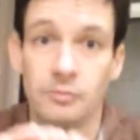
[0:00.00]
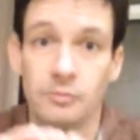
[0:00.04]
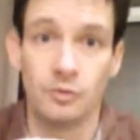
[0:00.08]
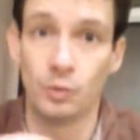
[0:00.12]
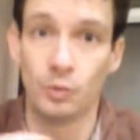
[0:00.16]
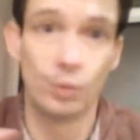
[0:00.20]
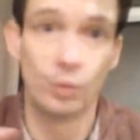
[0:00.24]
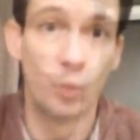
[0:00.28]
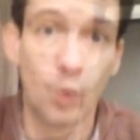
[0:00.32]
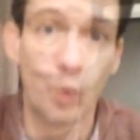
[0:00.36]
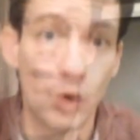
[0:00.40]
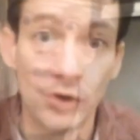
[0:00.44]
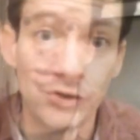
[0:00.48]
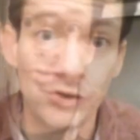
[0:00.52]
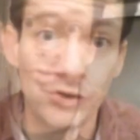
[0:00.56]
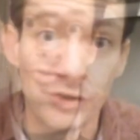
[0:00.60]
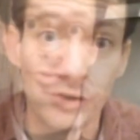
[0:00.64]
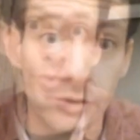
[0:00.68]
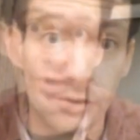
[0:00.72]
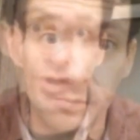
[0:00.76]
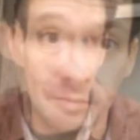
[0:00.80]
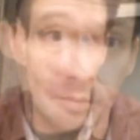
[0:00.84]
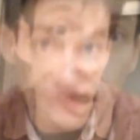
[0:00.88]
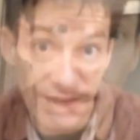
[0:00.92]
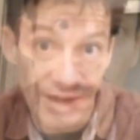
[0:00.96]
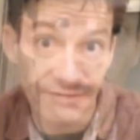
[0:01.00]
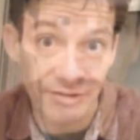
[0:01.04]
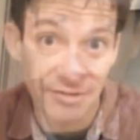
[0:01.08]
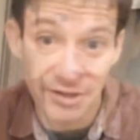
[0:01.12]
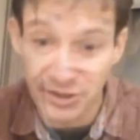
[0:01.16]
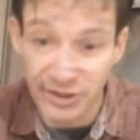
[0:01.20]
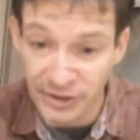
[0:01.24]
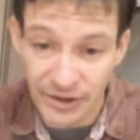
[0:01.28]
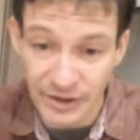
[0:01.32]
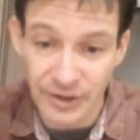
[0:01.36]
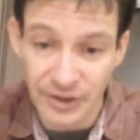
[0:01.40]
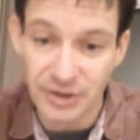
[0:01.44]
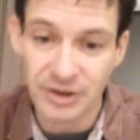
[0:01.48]
a wooden
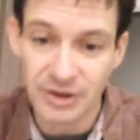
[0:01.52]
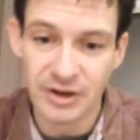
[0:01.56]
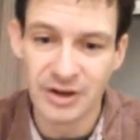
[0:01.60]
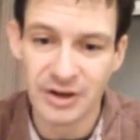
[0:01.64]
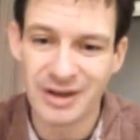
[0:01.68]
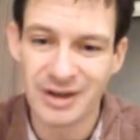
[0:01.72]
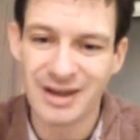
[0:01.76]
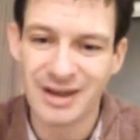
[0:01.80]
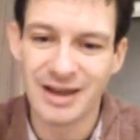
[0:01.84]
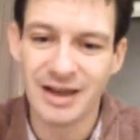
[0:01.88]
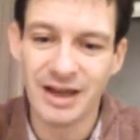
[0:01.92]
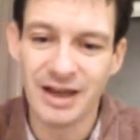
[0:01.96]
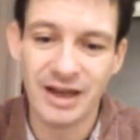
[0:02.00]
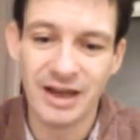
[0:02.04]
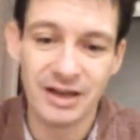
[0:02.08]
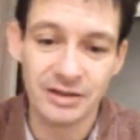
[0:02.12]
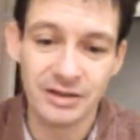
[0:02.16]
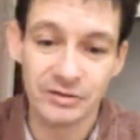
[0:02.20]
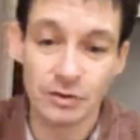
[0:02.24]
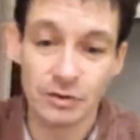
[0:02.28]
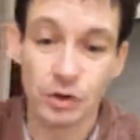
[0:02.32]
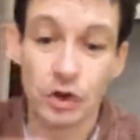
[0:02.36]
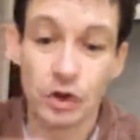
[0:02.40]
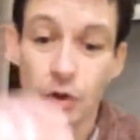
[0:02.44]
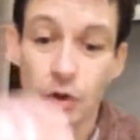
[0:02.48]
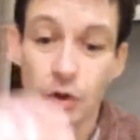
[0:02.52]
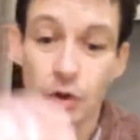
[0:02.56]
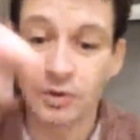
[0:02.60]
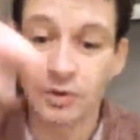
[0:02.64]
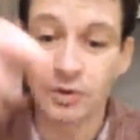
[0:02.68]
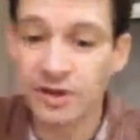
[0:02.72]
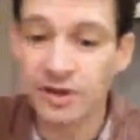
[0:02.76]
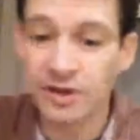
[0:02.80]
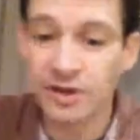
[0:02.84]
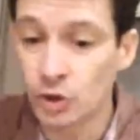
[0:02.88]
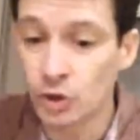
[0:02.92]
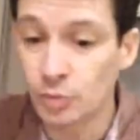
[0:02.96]
box, whatever, and open it up.